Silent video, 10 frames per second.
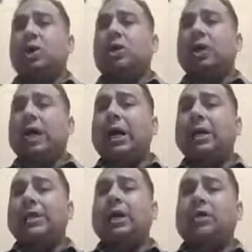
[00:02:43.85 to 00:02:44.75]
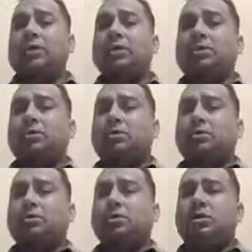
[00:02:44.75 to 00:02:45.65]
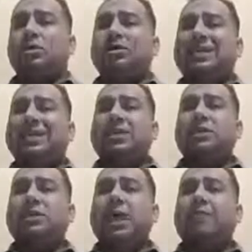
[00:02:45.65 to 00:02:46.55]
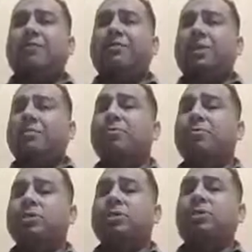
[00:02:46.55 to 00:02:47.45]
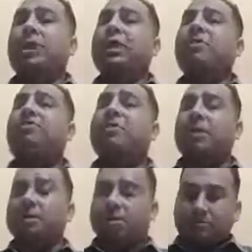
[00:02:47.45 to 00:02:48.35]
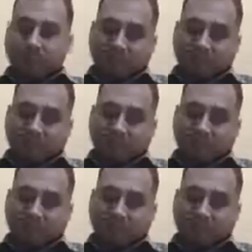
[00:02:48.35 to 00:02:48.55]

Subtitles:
or kind-hearted, these type of emotions in a woman.